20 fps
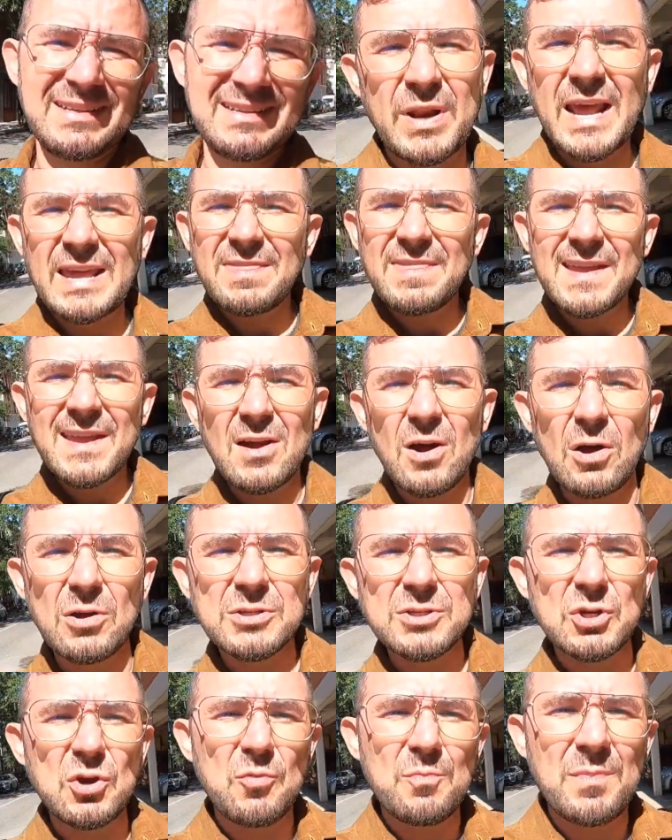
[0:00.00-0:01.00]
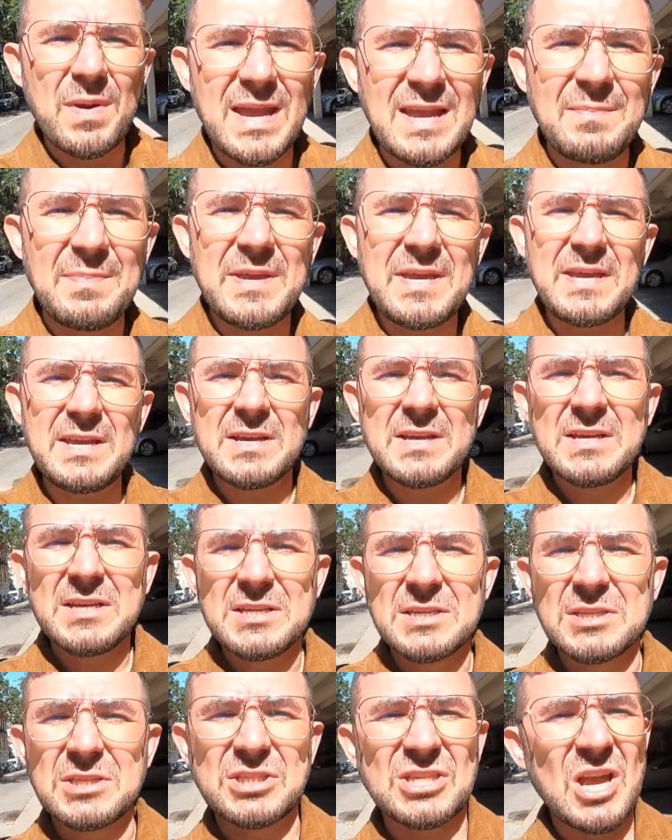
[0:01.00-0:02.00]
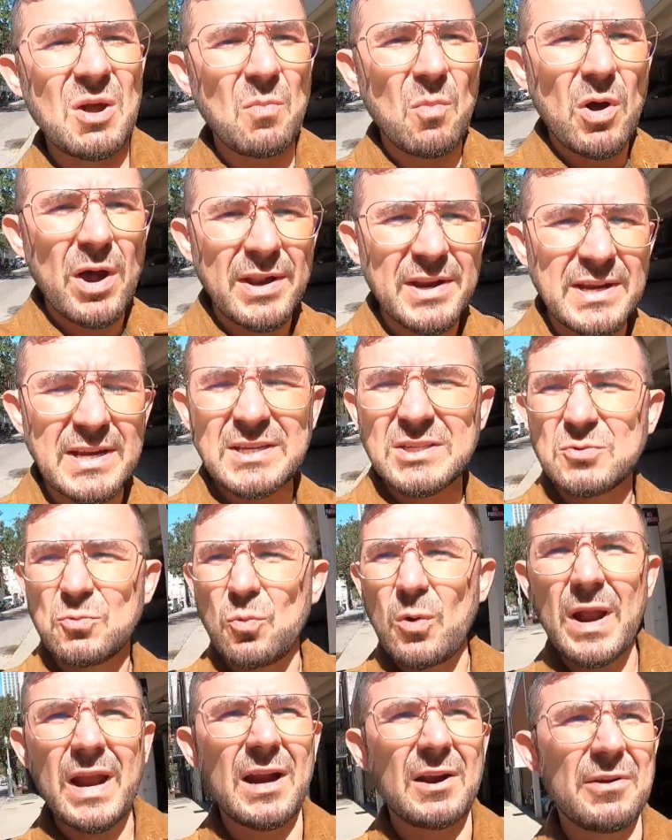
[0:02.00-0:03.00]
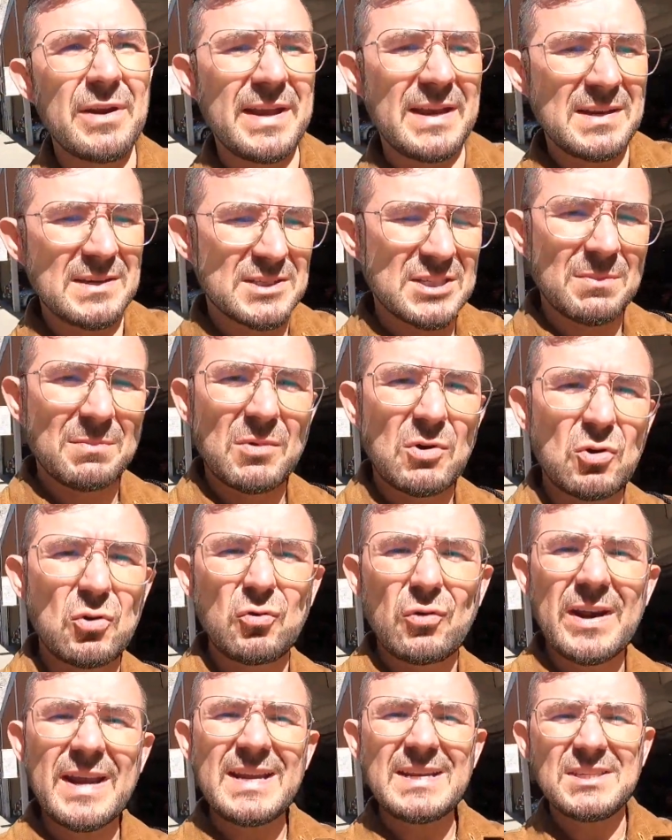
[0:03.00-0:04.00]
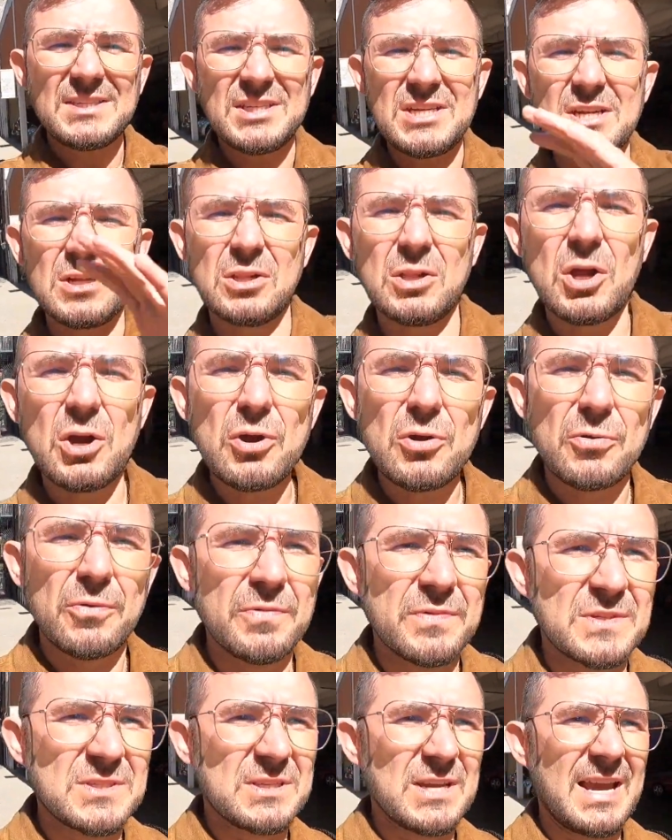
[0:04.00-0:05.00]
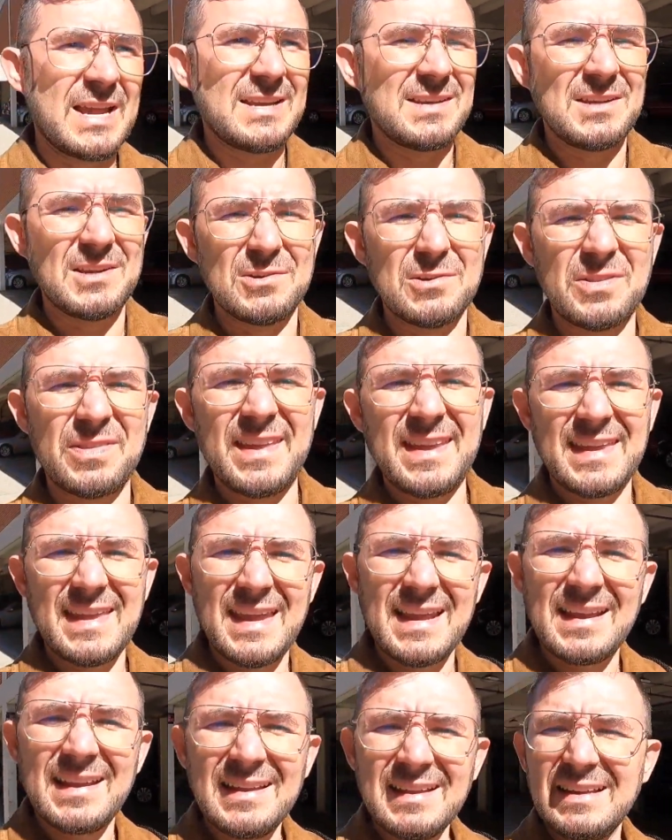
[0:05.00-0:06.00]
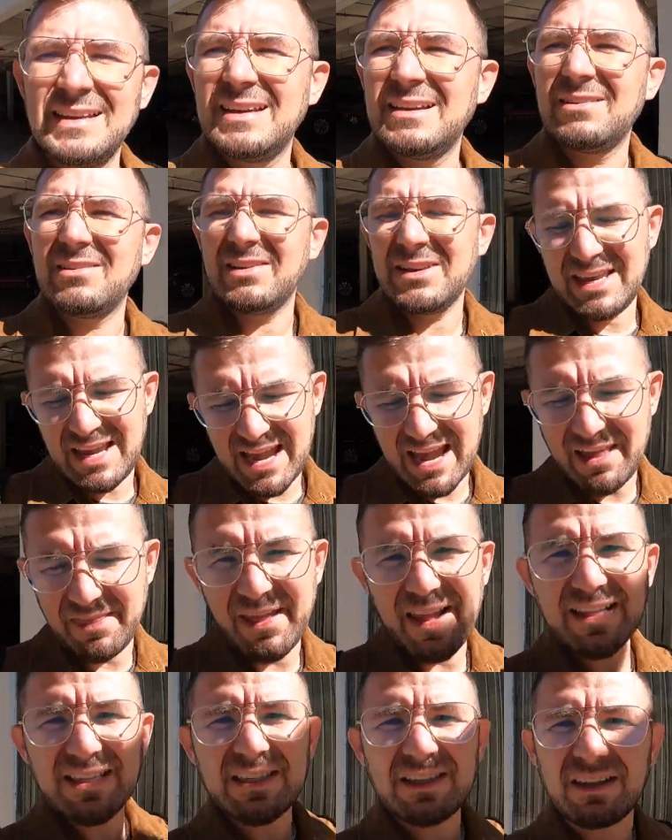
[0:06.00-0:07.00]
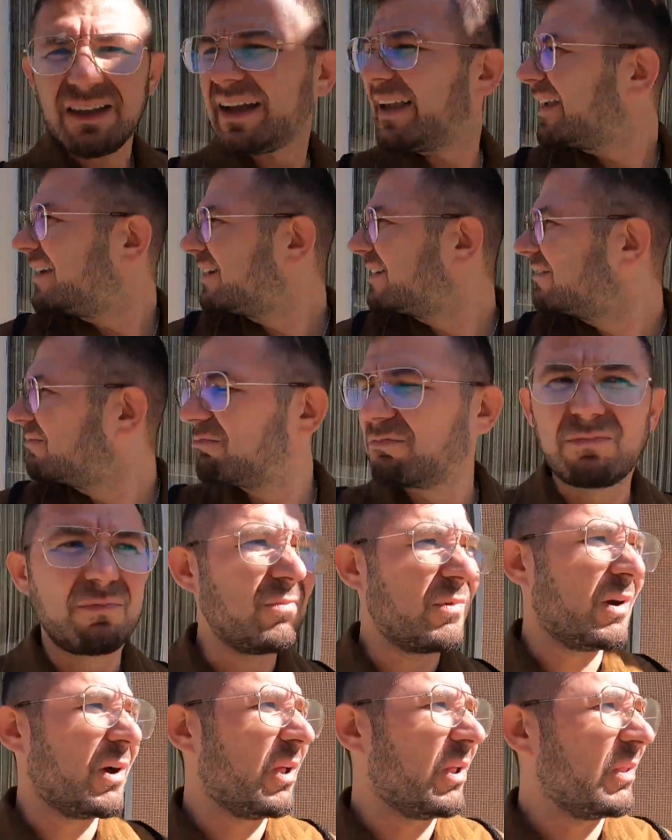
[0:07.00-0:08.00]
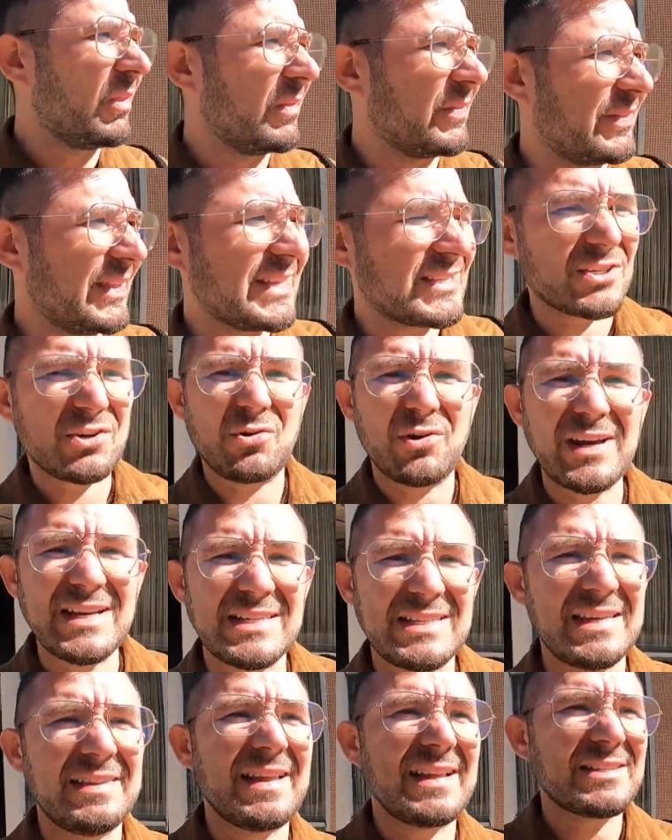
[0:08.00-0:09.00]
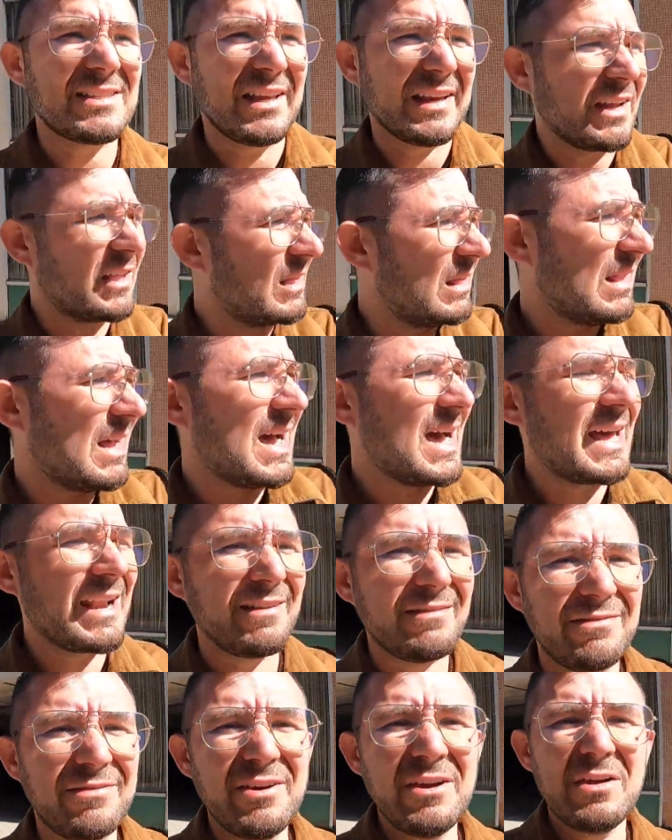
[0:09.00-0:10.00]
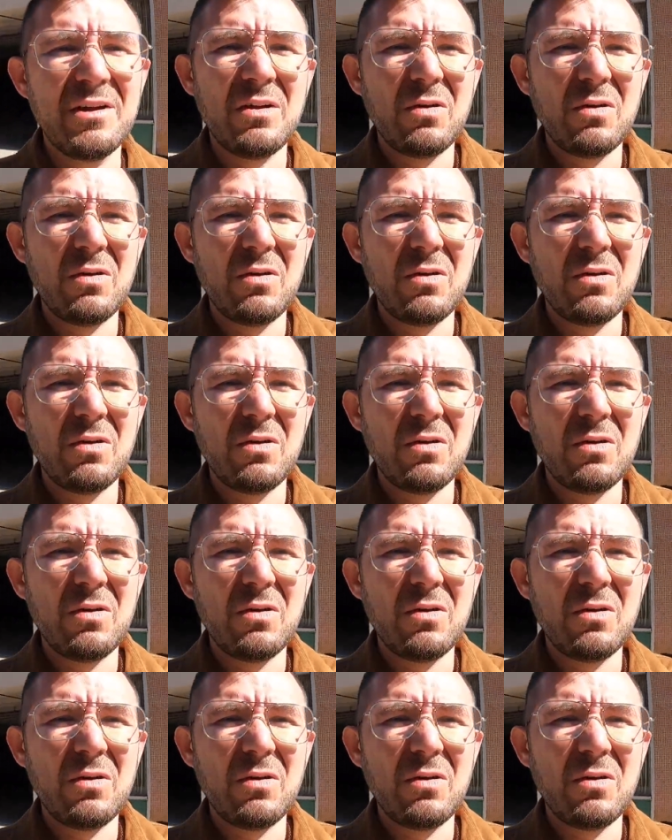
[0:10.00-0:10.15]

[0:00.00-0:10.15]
But I think also maybe someone is wearing some crazy clothes, and you're thinking, yeah, that's like, oh, that's crazy. That's like a lot of